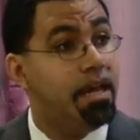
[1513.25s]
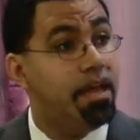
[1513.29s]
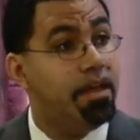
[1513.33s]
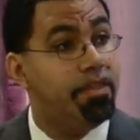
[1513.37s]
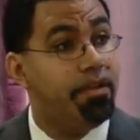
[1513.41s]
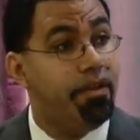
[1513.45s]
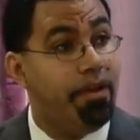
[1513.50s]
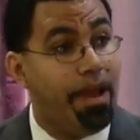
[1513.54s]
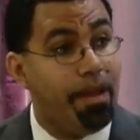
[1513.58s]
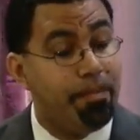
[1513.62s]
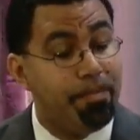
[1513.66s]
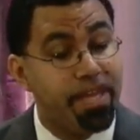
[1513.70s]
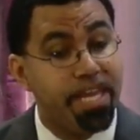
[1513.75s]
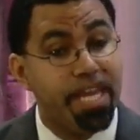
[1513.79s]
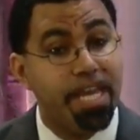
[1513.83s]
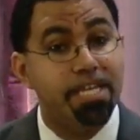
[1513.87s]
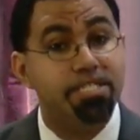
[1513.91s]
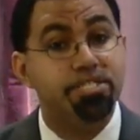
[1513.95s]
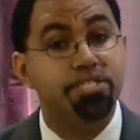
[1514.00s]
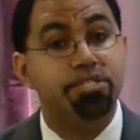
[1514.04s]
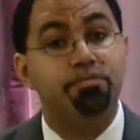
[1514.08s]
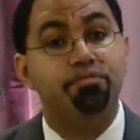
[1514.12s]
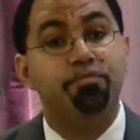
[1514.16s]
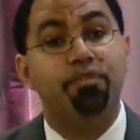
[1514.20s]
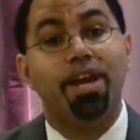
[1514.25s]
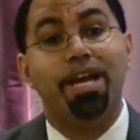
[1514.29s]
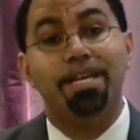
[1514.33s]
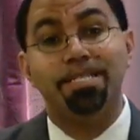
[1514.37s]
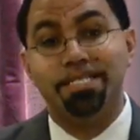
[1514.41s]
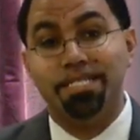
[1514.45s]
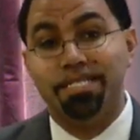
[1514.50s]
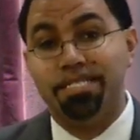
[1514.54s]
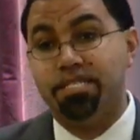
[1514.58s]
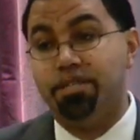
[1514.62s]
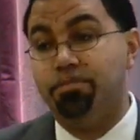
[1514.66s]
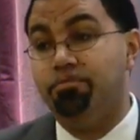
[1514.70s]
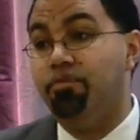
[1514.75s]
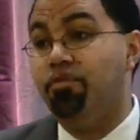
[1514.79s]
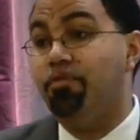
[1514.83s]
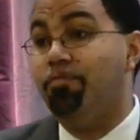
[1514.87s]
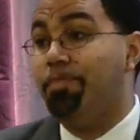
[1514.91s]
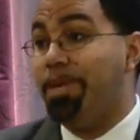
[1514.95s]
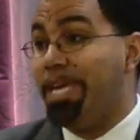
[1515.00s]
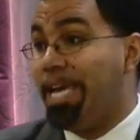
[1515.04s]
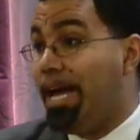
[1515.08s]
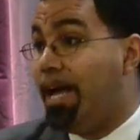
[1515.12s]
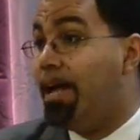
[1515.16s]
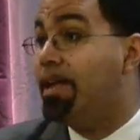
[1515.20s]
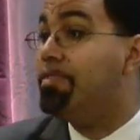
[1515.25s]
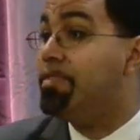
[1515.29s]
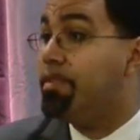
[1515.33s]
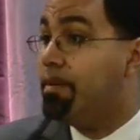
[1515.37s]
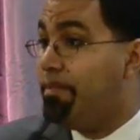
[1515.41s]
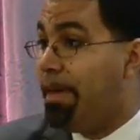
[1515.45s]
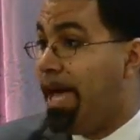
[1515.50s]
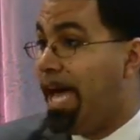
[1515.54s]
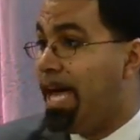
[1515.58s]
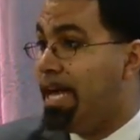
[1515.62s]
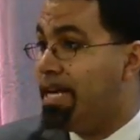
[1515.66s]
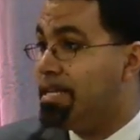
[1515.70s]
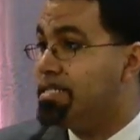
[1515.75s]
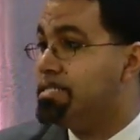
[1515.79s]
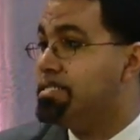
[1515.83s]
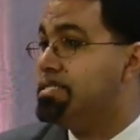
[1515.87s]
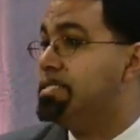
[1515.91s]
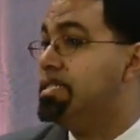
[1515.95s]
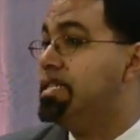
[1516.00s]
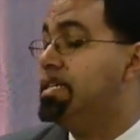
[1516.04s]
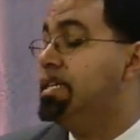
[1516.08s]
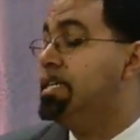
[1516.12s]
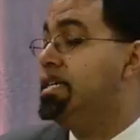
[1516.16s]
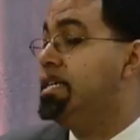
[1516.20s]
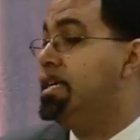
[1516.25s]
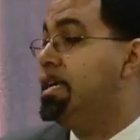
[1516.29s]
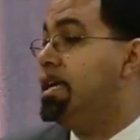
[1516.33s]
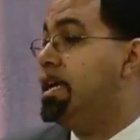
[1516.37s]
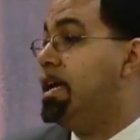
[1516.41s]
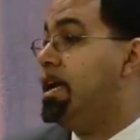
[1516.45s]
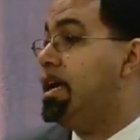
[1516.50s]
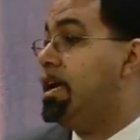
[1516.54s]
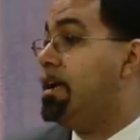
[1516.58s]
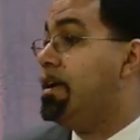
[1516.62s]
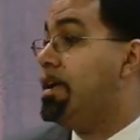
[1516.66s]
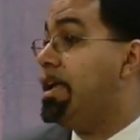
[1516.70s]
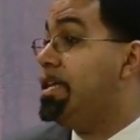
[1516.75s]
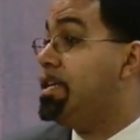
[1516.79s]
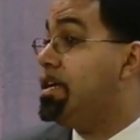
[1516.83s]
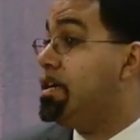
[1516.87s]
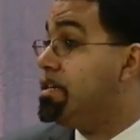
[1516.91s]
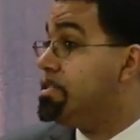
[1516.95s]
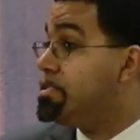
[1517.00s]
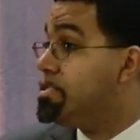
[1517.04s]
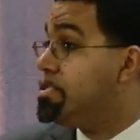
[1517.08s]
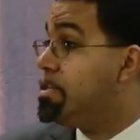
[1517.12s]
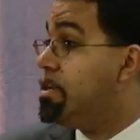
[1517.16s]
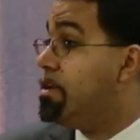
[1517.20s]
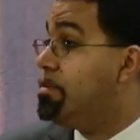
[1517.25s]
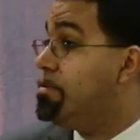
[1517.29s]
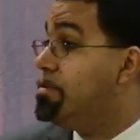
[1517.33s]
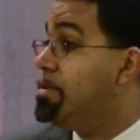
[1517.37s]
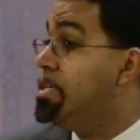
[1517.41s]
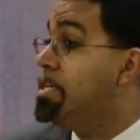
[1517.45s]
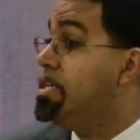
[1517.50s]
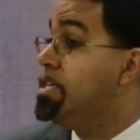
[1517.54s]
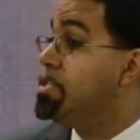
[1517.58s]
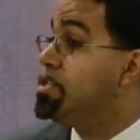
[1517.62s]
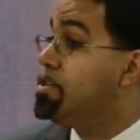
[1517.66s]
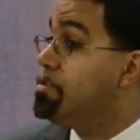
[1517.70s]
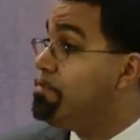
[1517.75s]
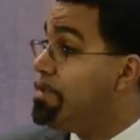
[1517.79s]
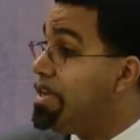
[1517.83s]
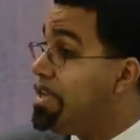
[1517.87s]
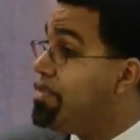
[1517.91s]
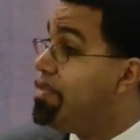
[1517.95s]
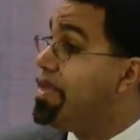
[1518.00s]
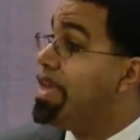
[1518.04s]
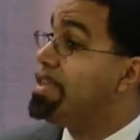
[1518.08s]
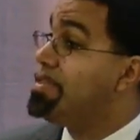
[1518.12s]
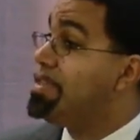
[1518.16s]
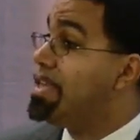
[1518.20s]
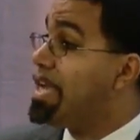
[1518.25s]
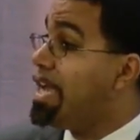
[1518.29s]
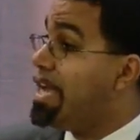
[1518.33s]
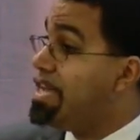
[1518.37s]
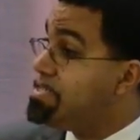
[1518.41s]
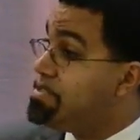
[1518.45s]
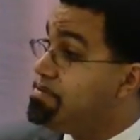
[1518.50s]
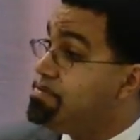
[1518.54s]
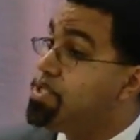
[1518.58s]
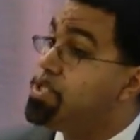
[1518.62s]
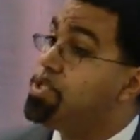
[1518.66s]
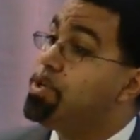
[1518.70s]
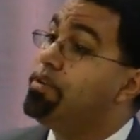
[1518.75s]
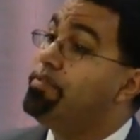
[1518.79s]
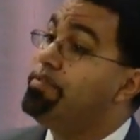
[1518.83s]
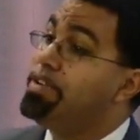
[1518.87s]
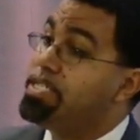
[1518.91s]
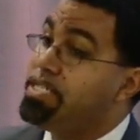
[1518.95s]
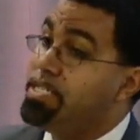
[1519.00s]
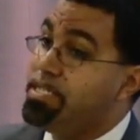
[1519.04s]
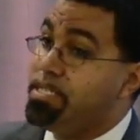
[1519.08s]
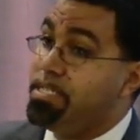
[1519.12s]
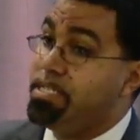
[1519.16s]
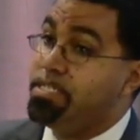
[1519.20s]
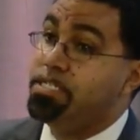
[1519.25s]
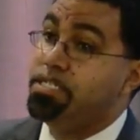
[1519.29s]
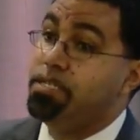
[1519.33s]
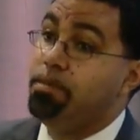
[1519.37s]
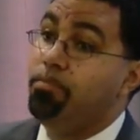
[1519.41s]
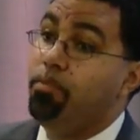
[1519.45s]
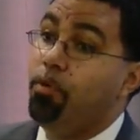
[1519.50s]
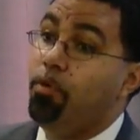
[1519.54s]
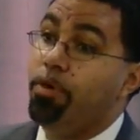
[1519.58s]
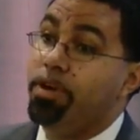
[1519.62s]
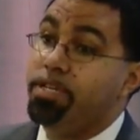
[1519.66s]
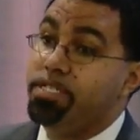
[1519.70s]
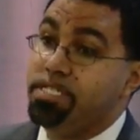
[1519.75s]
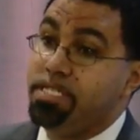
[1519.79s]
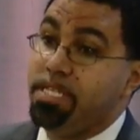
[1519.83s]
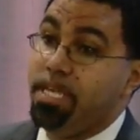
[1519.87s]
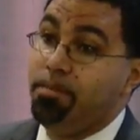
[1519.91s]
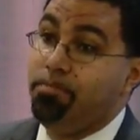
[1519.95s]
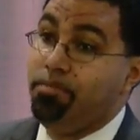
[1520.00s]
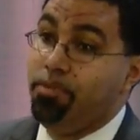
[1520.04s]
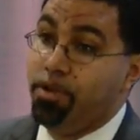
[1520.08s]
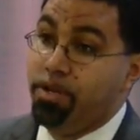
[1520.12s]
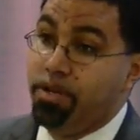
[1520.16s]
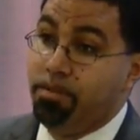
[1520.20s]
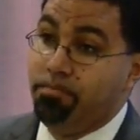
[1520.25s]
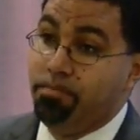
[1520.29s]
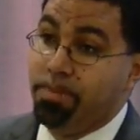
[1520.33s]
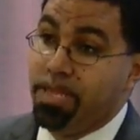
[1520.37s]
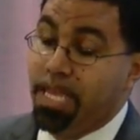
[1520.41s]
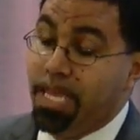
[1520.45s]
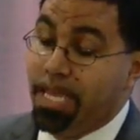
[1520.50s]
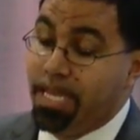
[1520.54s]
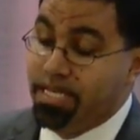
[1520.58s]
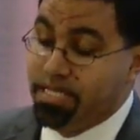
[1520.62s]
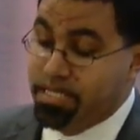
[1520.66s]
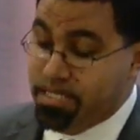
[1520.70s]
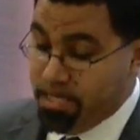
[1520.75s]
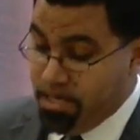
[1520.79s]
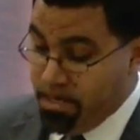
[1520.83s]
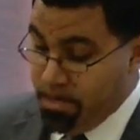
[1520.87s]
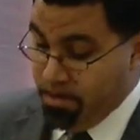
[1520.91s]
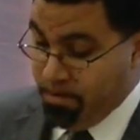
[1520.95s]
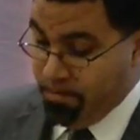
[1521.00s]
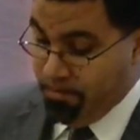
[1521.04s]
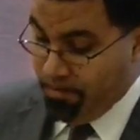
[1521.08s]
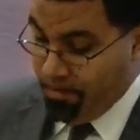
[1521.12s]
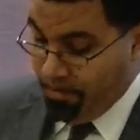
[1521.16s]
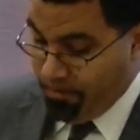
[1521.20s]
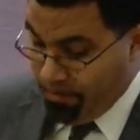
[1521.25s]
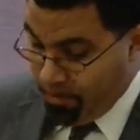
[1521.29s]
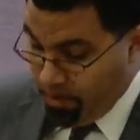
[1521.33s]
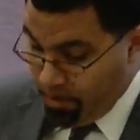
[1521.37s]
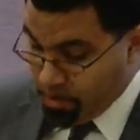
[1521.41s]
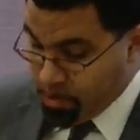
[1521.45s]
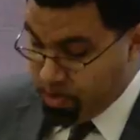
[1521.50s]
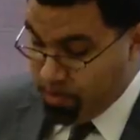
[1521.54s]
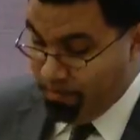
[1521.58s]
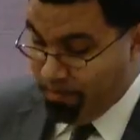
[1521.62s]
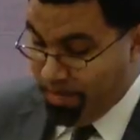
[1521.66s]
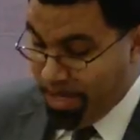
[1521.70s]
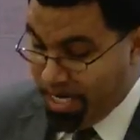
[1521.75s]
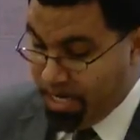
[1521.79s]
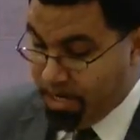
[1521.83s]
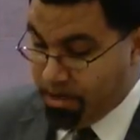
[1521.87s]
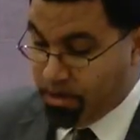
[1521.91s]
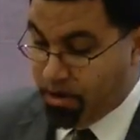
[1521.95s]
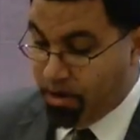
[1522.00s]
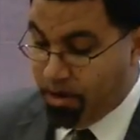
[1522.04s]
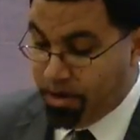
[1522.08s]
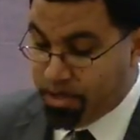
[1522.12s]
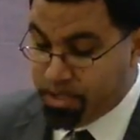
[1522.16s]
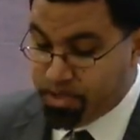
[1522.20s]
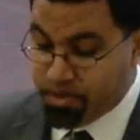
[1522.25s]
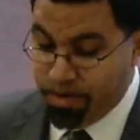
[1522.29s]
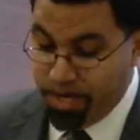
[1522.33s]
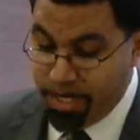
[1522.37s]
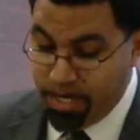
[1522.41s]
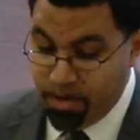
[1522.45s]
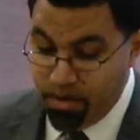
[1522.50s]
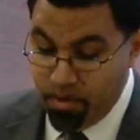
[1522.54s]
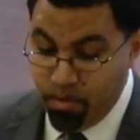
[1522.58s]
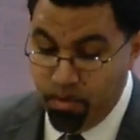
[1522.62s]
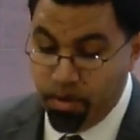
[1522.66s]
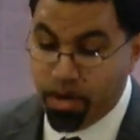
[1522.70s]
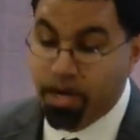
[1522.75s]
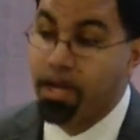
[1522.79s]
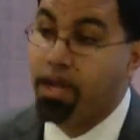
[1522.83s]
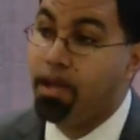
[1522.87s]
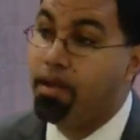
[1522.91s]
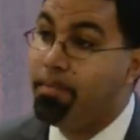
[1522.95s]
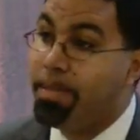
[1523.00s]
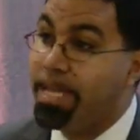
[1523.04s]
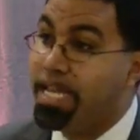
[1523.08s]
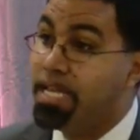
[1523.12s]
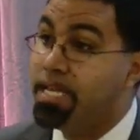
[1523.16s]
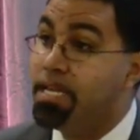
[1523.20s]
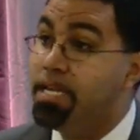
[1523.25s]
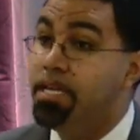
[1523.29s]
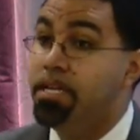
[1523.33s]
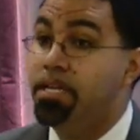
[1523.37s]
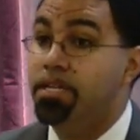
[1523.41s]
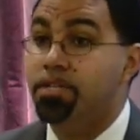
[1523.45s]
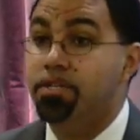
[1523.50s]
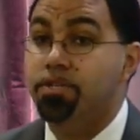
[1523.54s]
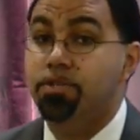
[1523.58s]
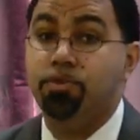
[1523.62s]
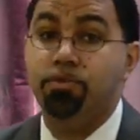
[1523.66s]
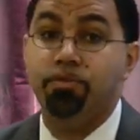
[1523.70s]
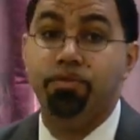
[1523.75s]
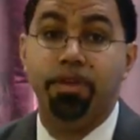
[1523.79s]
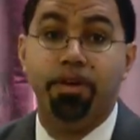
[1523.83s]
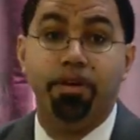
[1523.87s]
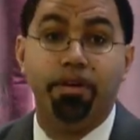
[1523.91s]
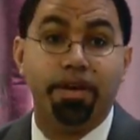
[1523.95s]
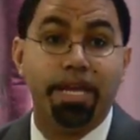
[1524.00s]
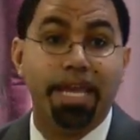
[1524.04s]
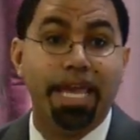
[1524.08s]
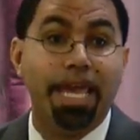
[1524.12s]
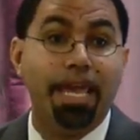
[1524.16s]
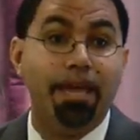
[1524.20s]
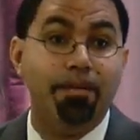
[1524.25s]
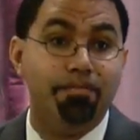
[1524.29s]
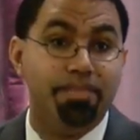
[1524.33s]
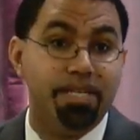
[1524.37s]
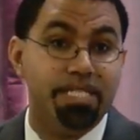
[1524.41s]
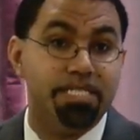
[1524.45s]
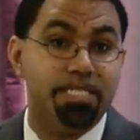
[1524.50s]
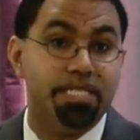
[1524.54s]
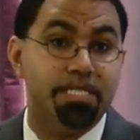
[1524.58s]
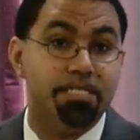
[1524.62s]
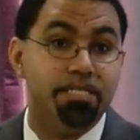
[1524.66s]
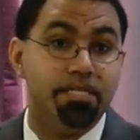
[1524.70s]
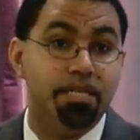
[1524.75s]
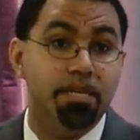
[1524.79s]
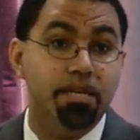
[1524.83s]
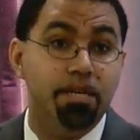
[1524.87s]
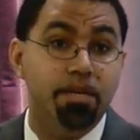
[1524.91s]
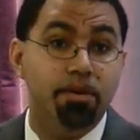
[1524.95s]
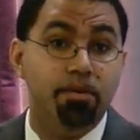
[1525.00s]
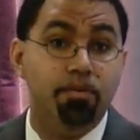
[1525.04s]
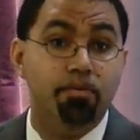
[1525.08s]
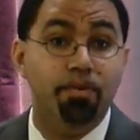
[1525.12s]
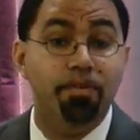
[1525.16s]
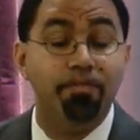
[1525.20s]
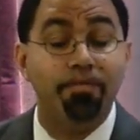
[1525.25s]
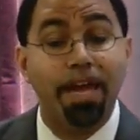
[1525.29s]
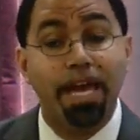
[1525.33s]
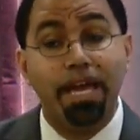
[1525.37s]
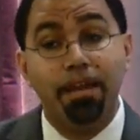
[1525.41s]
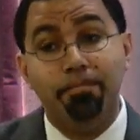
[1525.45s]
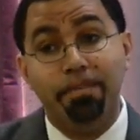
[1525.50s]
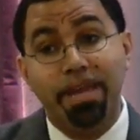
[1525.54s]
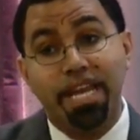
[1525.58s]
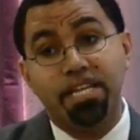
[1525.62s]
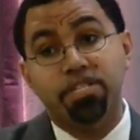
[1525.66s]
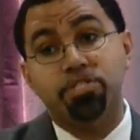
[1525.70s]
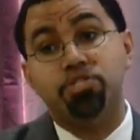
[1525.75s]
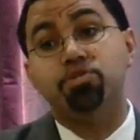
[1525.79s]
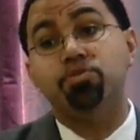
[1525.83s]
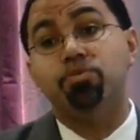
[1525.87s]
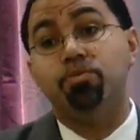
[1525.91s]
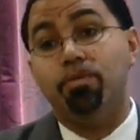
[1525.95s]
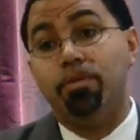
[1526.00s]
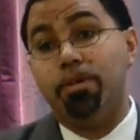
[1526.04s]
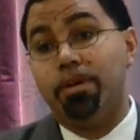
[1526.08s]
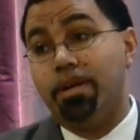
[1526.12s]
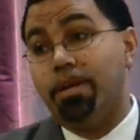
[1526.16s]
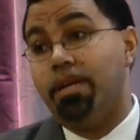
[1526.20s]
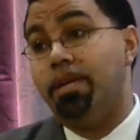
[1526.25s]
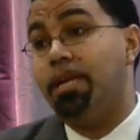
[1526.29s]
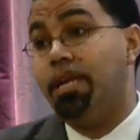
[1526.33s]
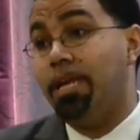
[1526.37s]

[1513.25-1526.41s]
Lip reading: their application process, to move beyond the box, and also to rethink the kinds of services and supports they put in place for folks who've been incarcerated who are coming to their campuses. We've got to make sure